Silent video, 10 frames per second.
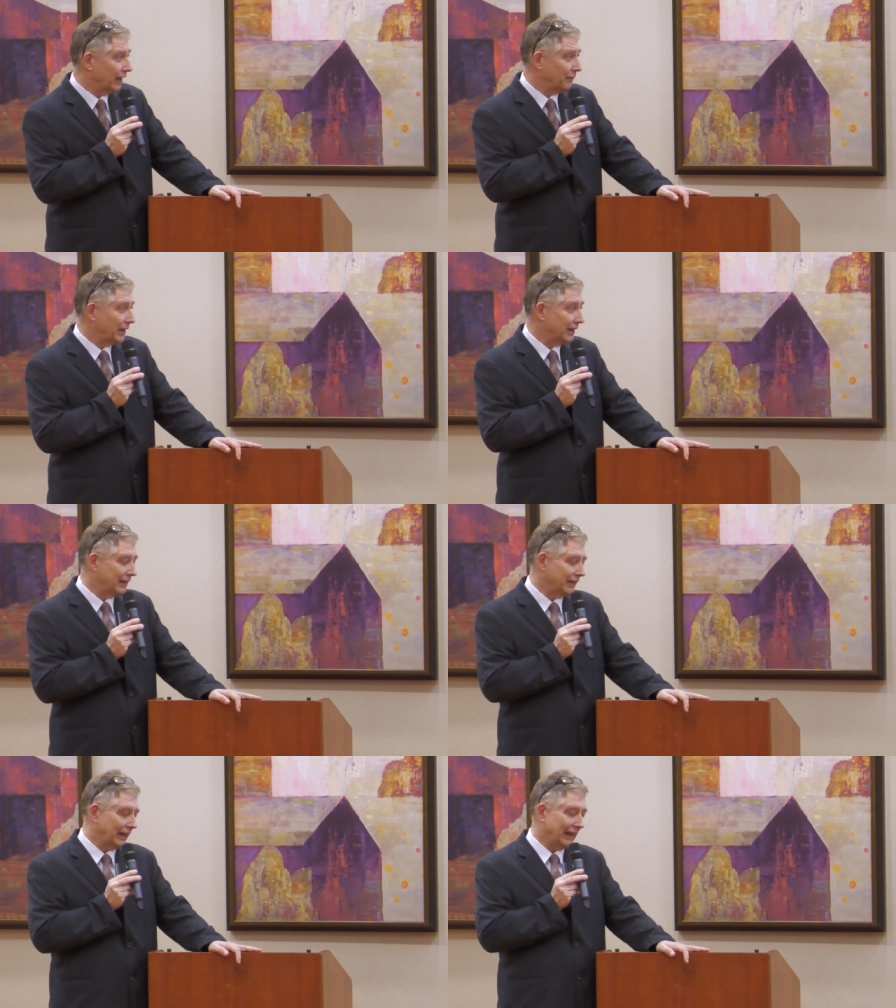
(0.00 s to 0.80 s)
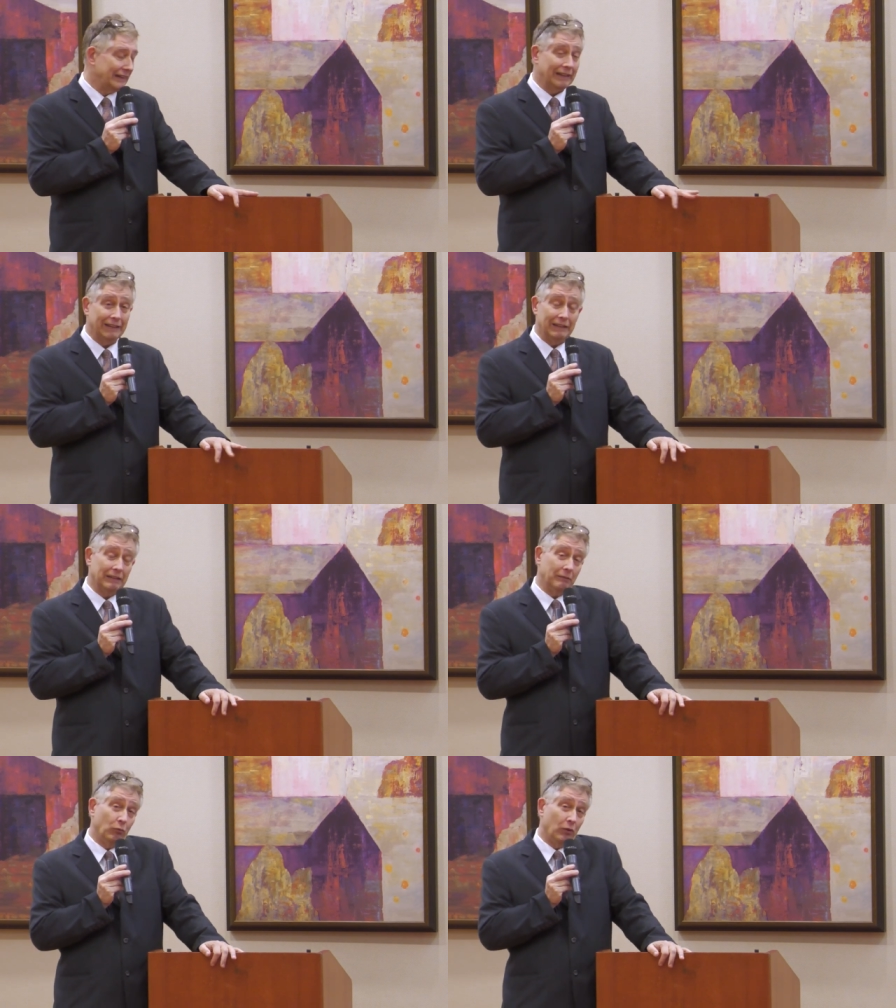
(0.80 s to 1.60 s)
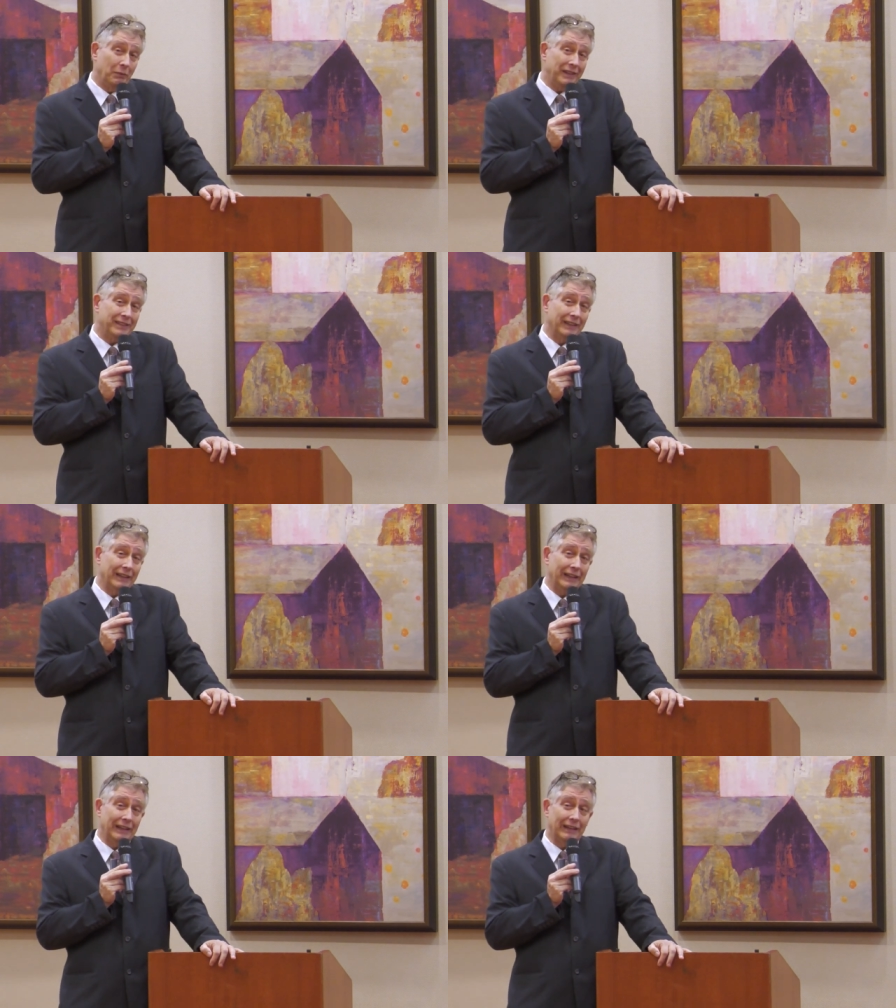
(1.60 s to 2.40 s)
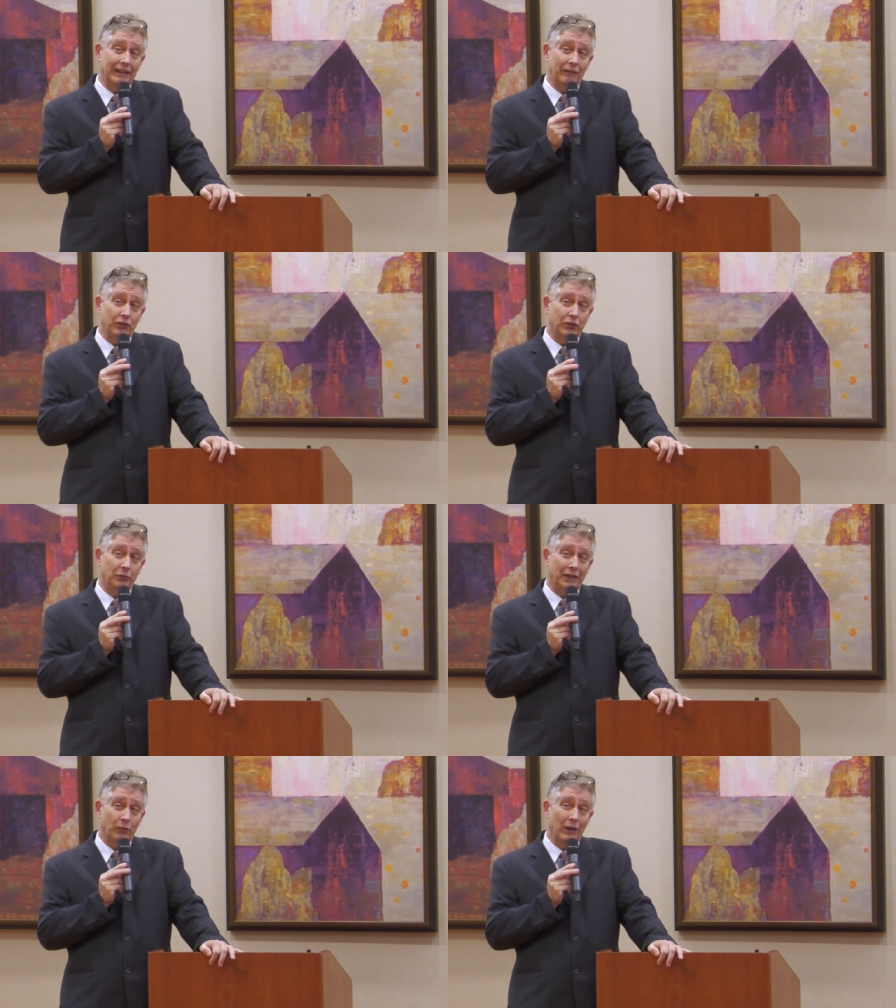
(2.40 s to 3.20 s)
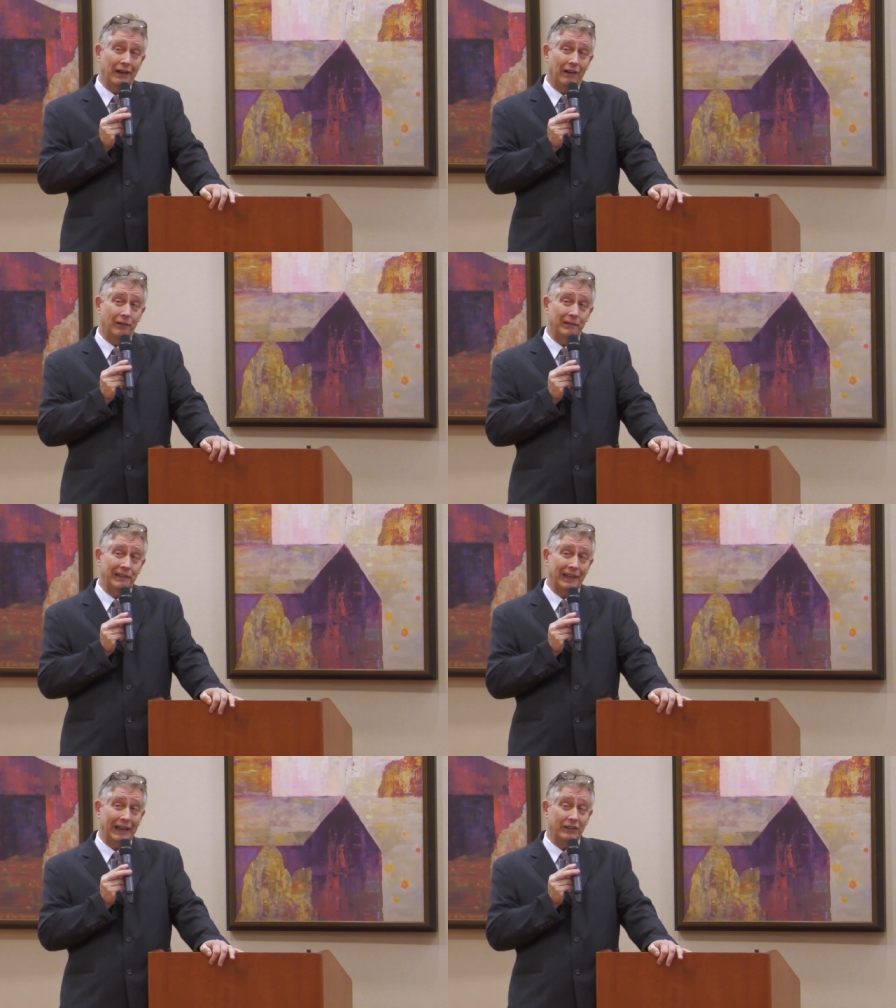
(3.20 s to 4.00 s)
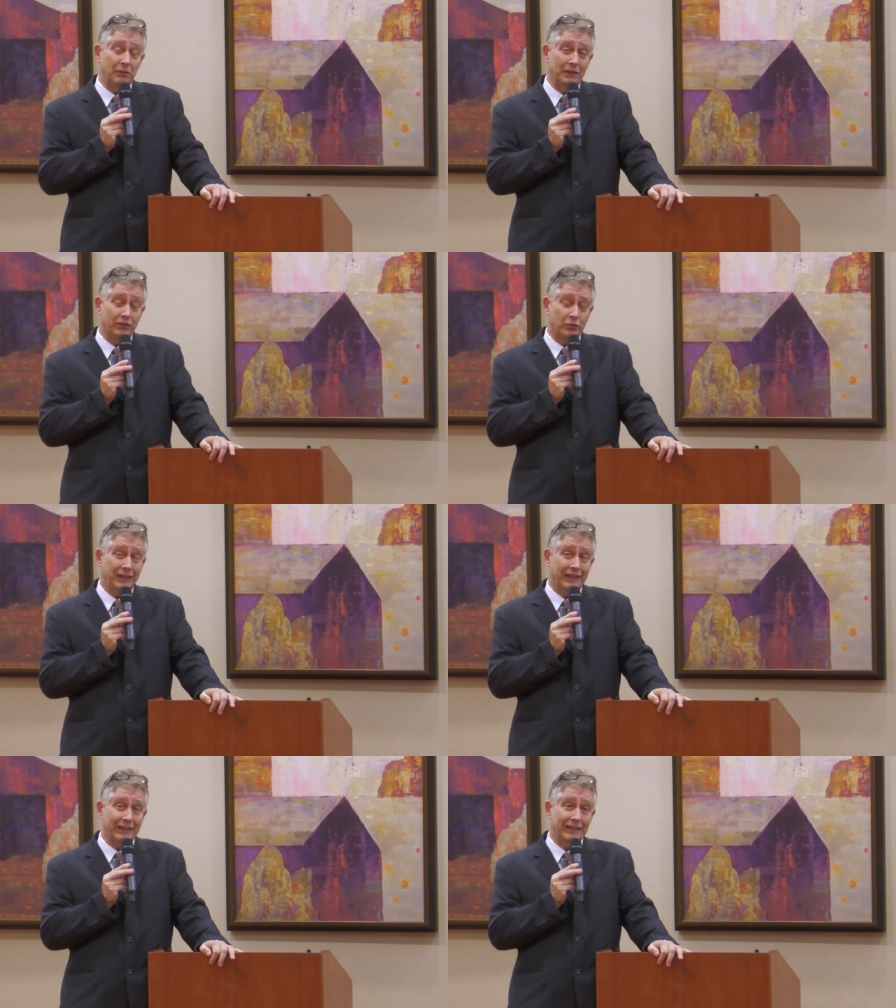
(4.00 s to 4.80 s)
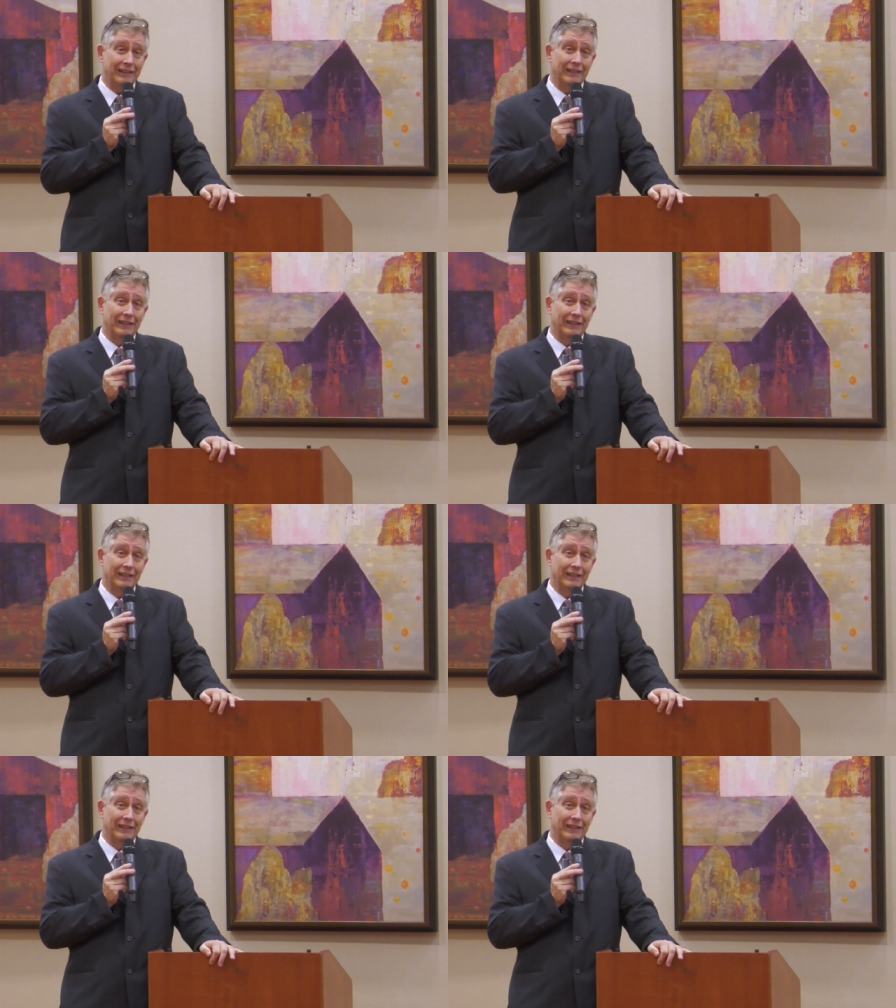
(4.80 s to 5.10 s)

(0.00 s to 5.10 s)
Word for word: Um, and then more recently, if you're doing well and you've been treated